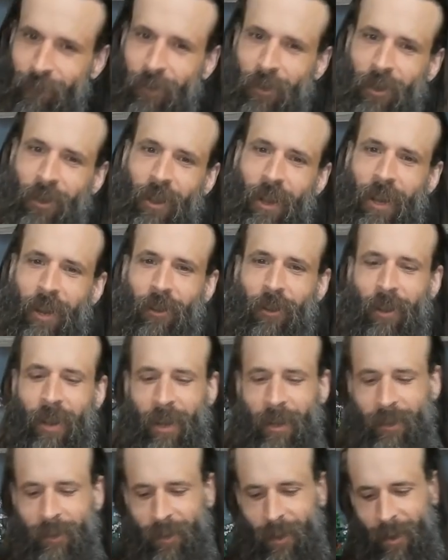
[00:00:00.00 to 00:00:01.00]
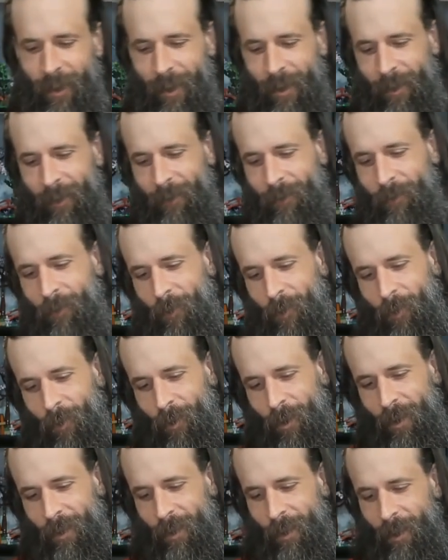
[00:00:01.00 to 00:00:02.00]
Lego lights on. We're
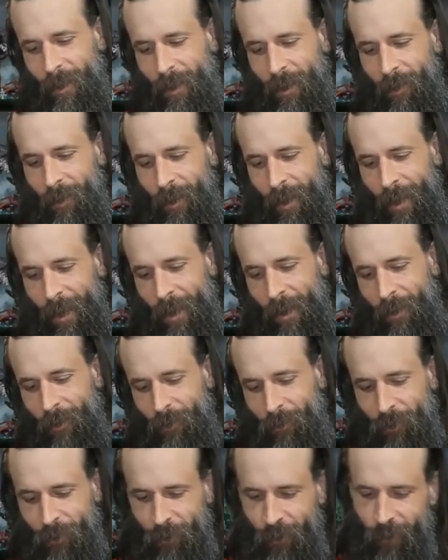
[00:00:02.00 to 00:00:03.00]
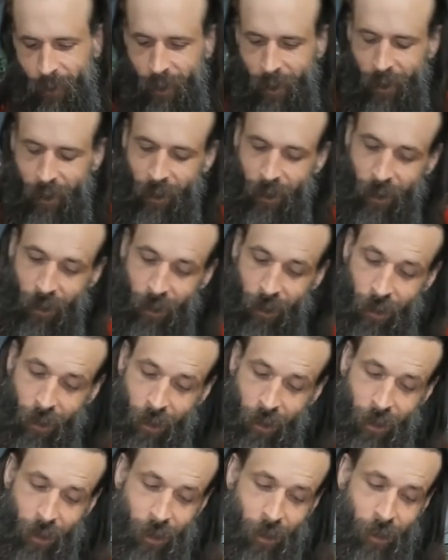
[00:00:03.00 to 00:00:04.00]
in the Lego lounge.
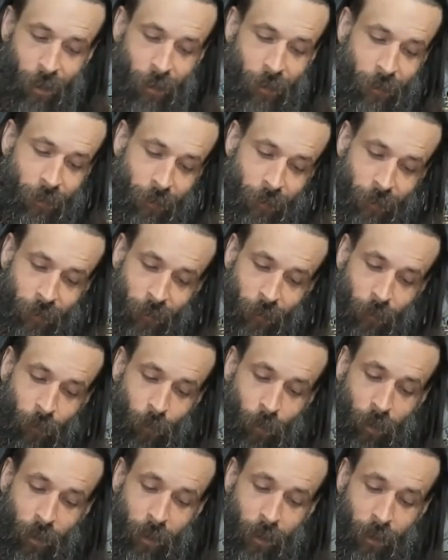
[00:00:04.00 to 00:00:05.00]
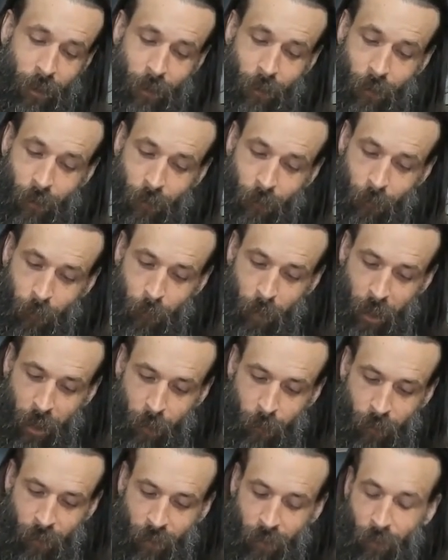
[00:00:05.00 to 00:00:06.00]
And we're here,
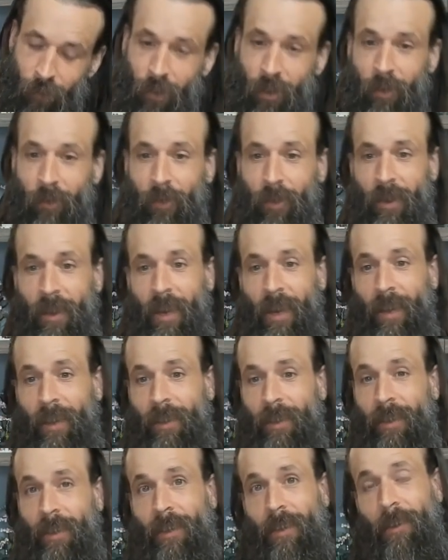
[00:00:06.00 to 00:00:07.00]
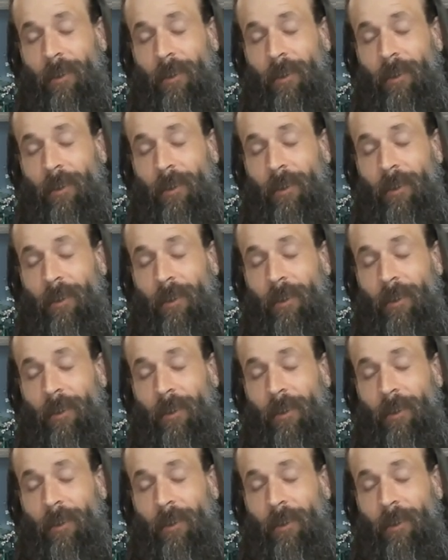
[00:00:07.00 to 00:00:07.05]
peeps, for the finale